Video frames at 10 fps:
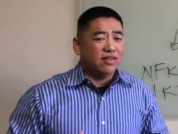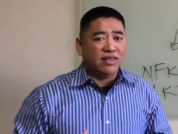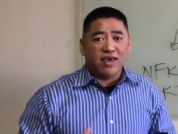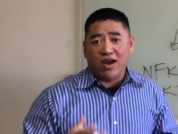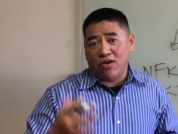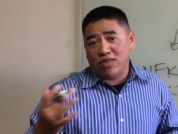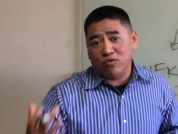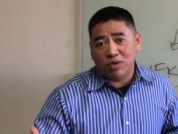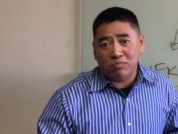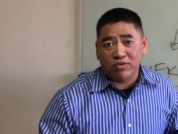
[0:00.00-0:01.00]
the air
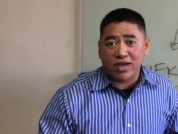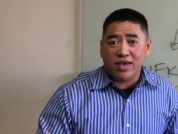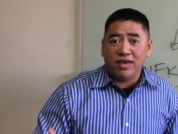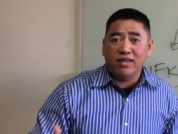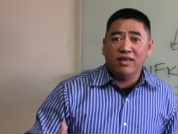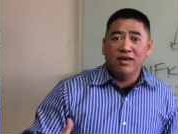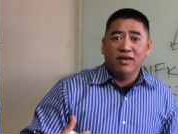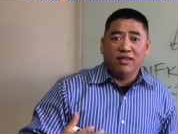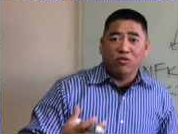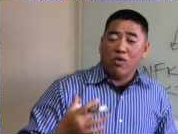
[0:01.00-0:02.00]
that we breathe,
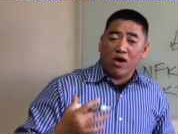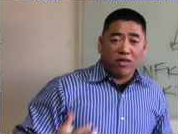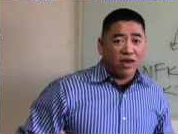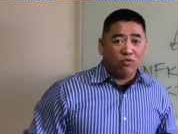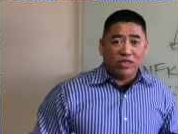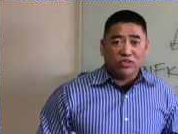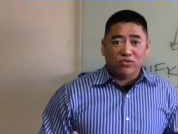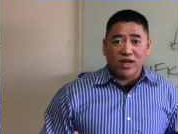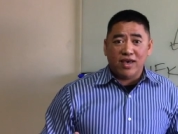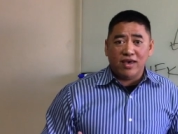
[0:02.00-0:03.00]
the water that we
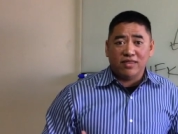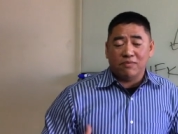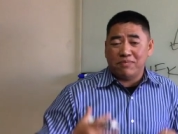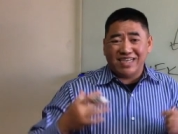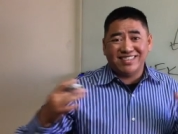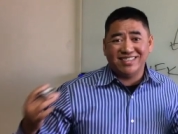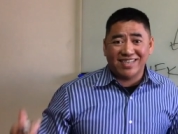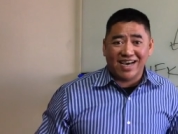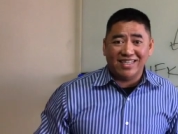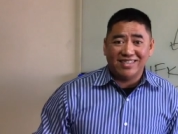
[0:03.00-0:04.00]
drink, the
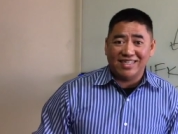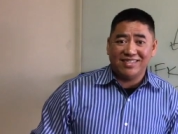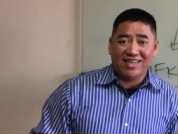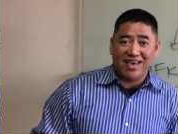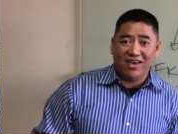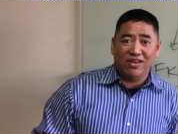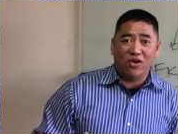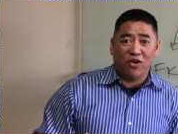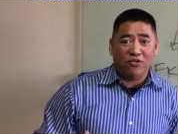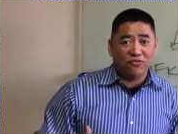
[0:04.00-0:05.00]
pesticides that's
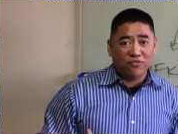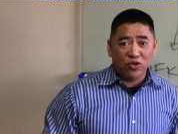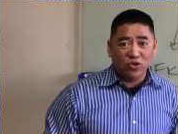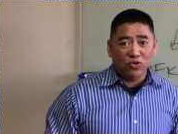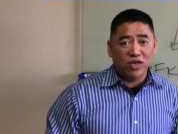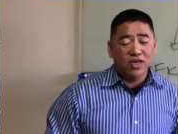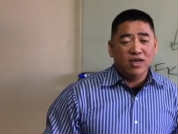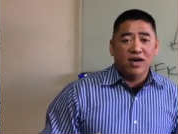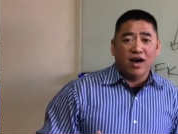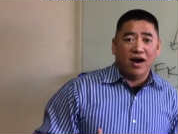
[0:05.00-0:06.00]
in our food,
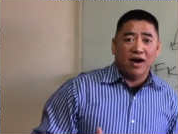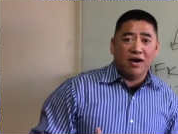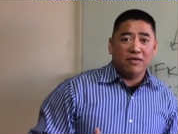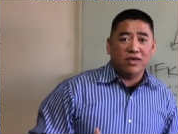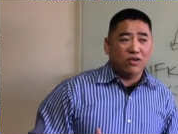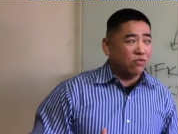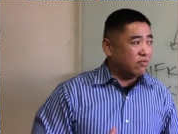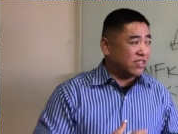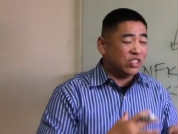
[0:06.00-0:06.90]
the